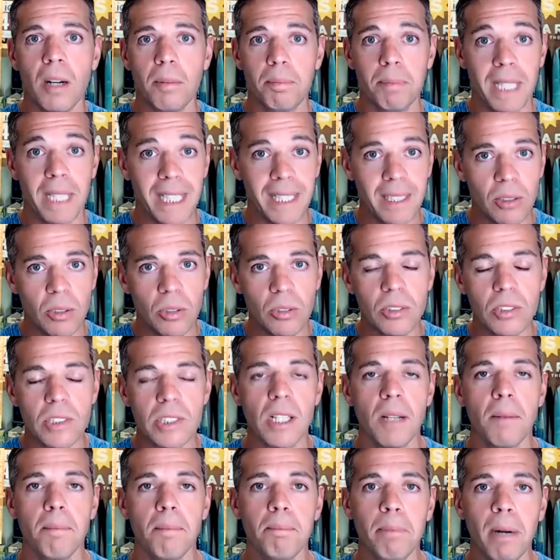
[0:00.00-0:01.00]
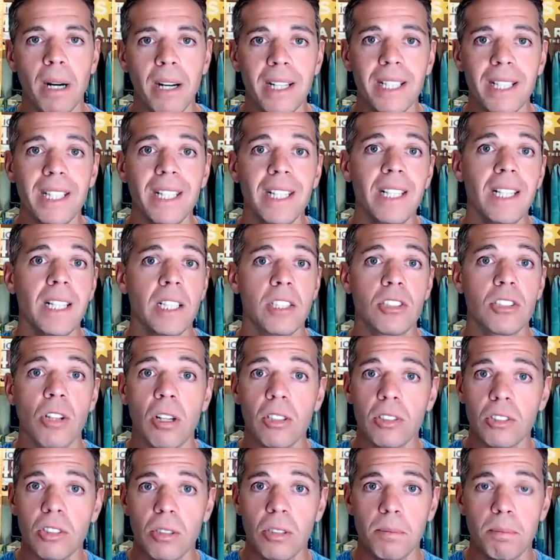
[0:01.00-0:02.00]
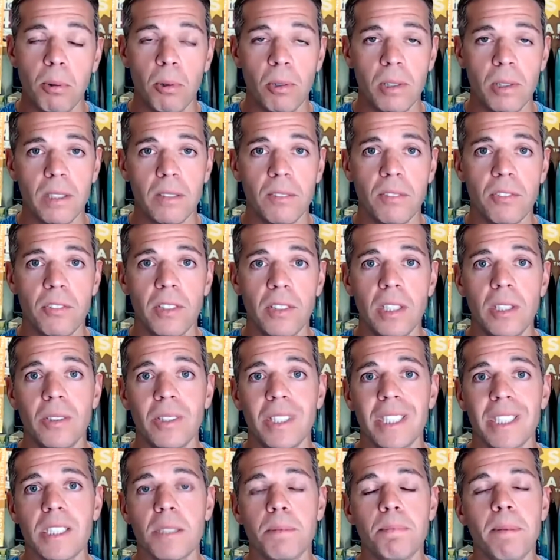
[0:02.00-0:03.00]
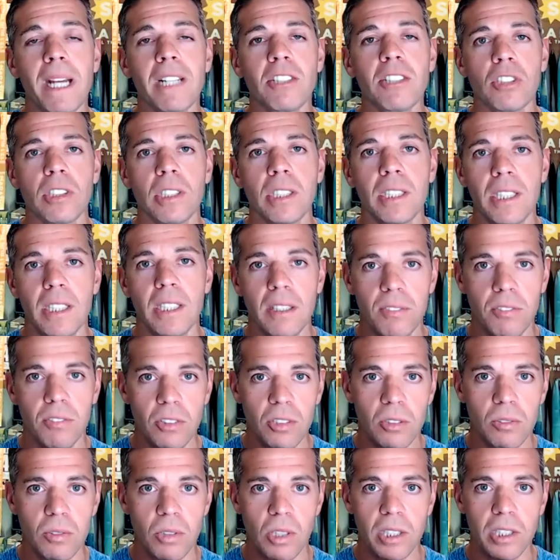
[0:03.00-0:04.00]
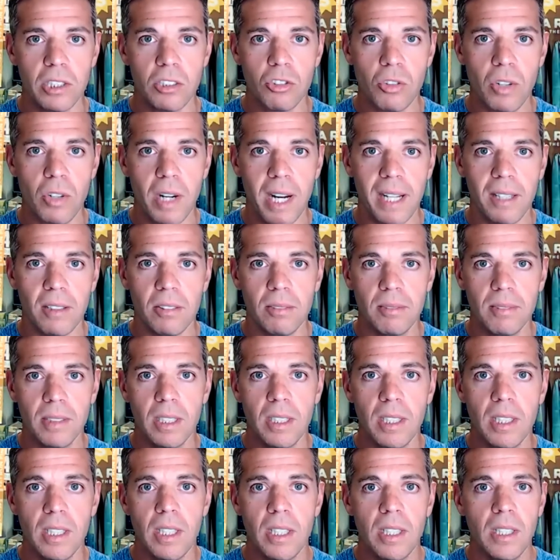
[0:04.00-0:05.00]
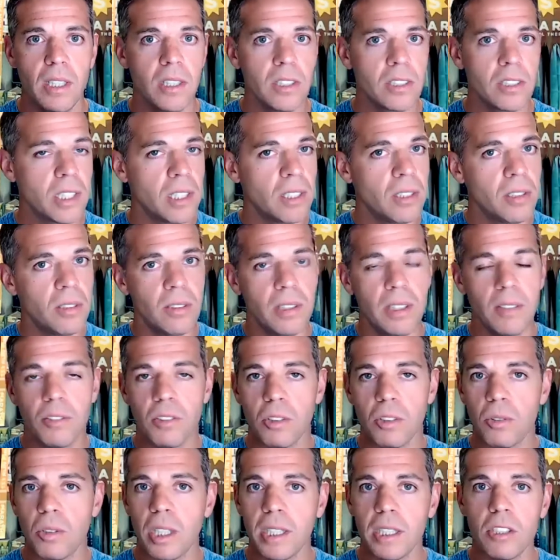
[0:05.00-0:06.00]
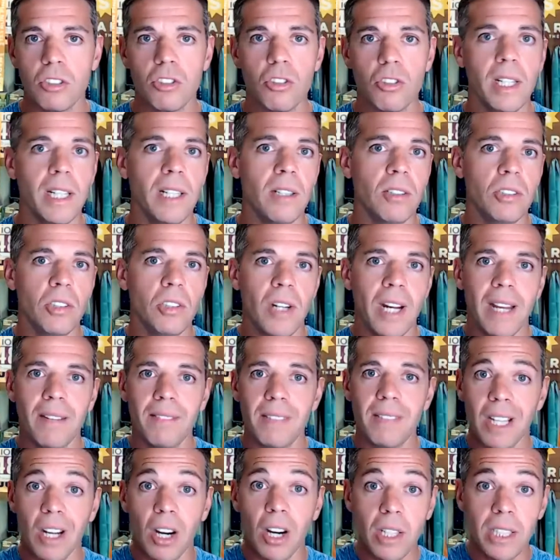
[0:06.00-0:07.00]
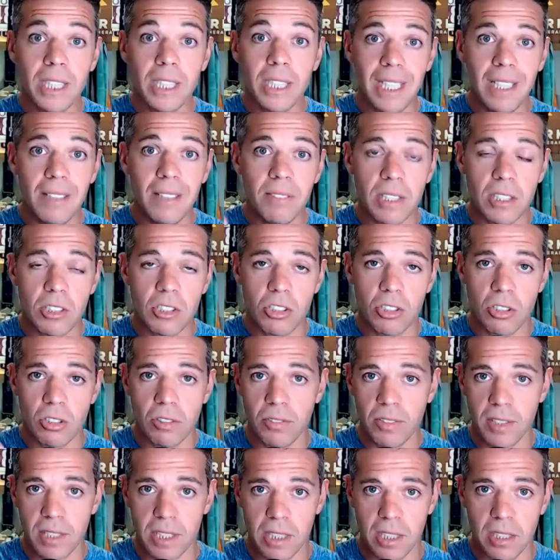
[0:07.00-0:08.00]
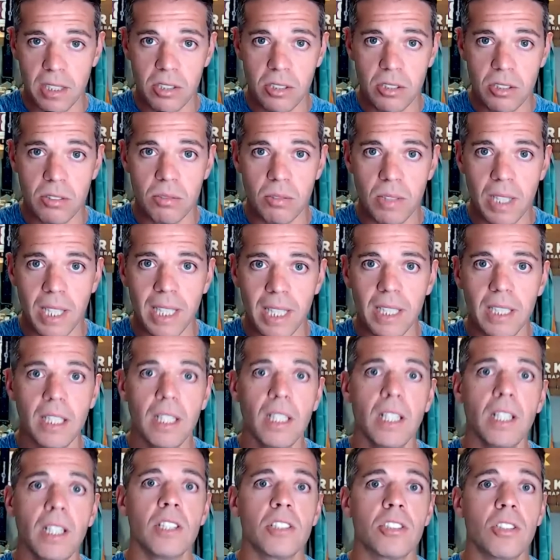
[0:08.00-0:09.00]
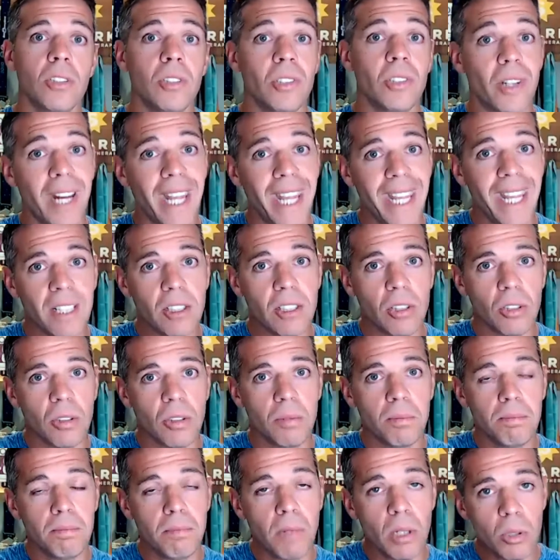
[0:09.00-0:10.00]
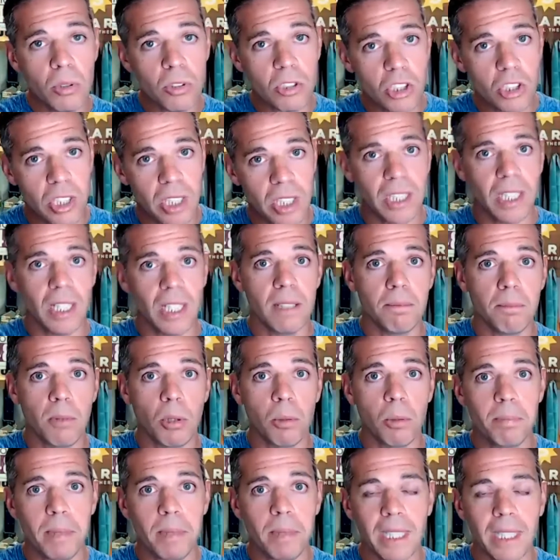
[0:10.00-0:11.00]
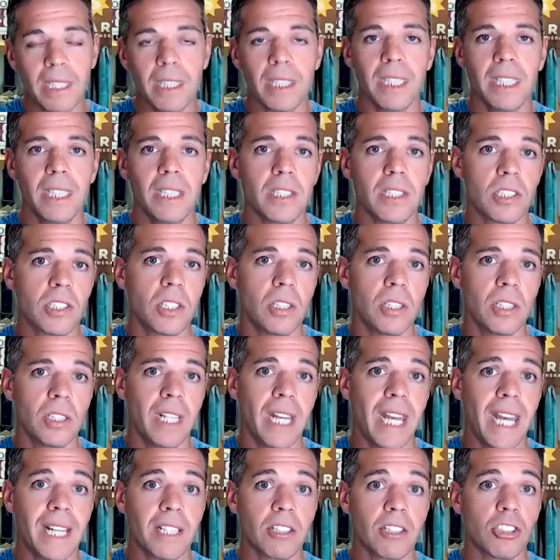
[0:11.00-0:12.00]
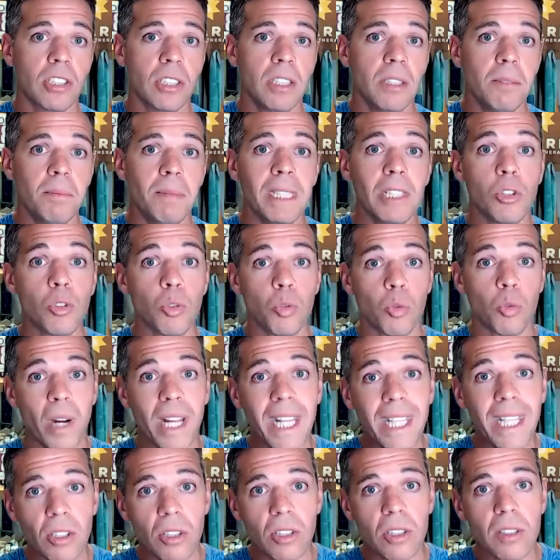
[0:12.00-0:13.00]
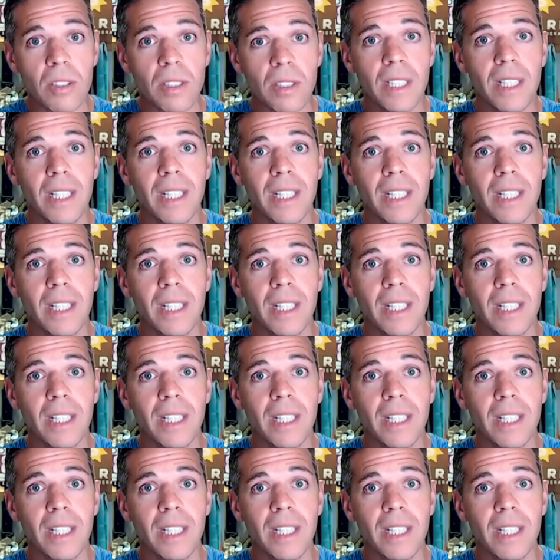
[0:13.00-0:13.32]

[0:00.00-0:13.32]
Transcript: up hills, but it's also important for you, especially if you're running trail. So if you're running trail, you're having uneven surfaces, right? So your ankle motion and mobility is going to actually be greater